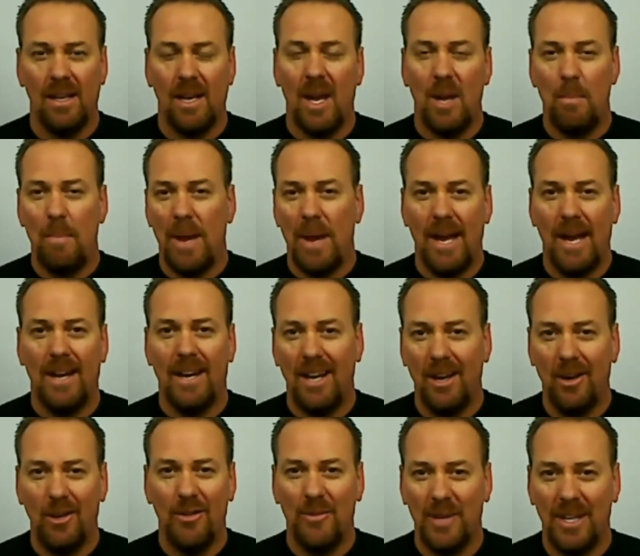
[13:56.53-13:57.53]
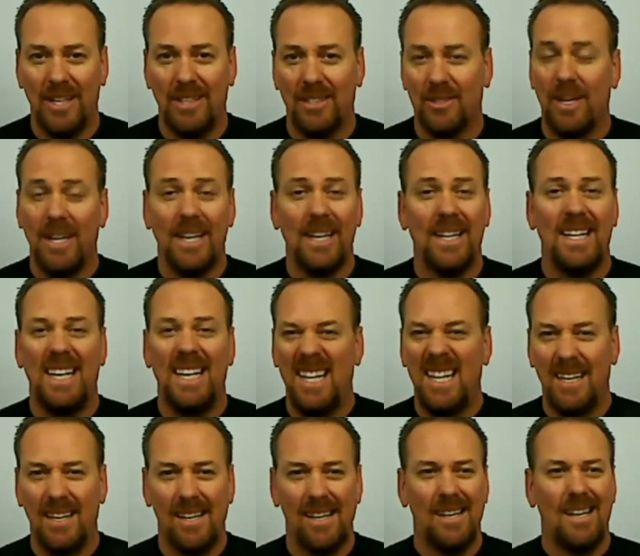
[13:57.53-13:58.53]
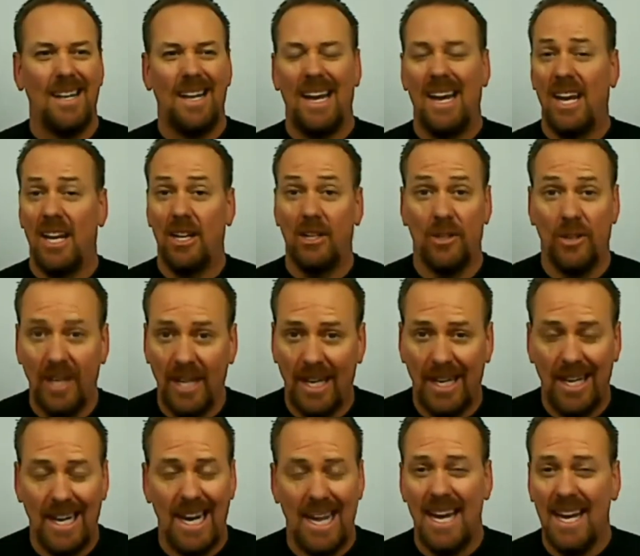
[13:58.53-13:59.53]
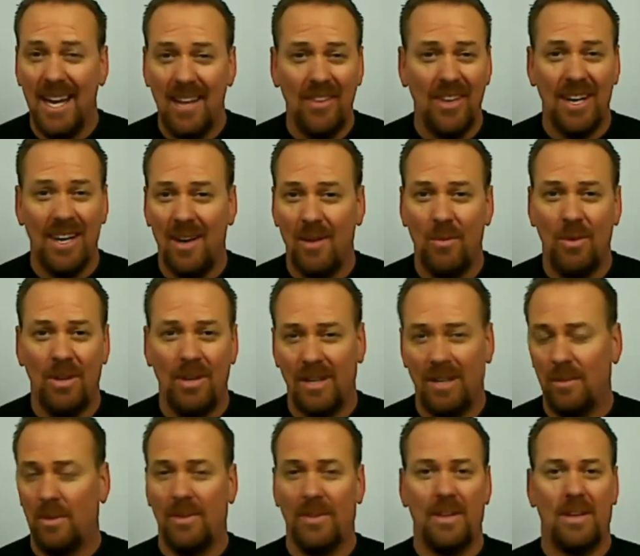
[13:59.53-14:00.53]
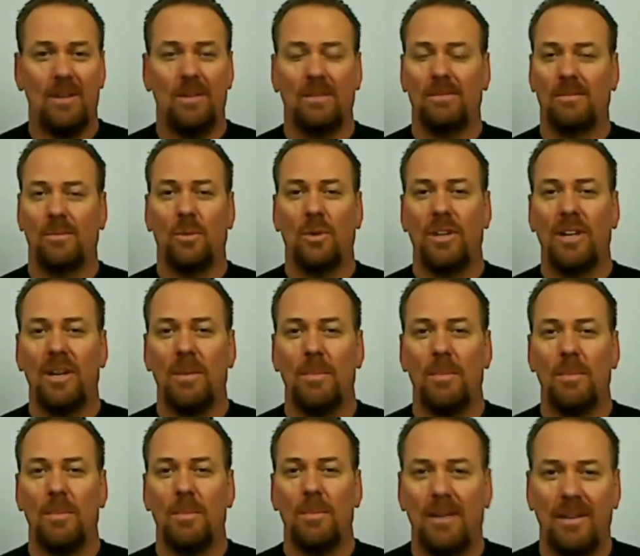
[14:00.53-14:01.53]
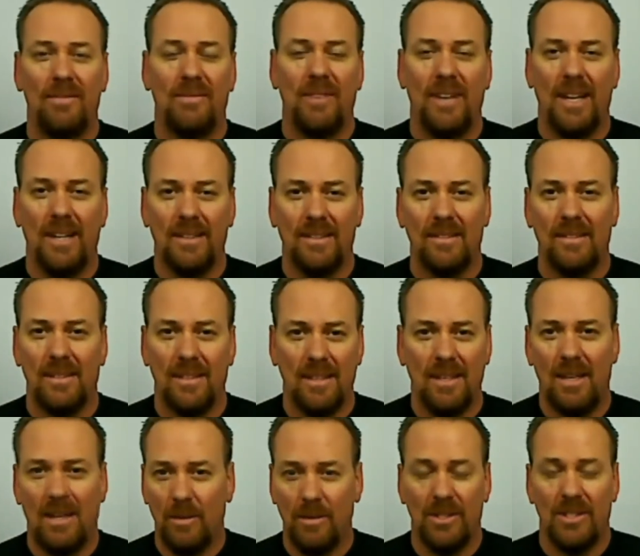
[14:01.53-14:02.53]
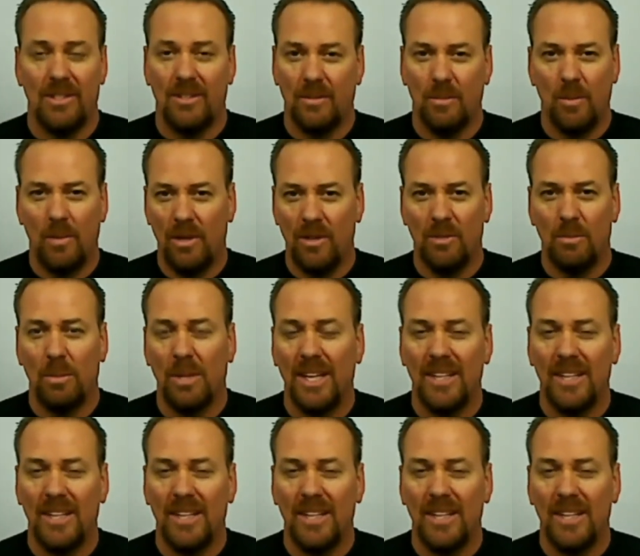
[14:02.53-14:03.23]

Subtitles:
a bad health reading, so I could eat and drink anything I wanted without worrying about effects. I was just one of those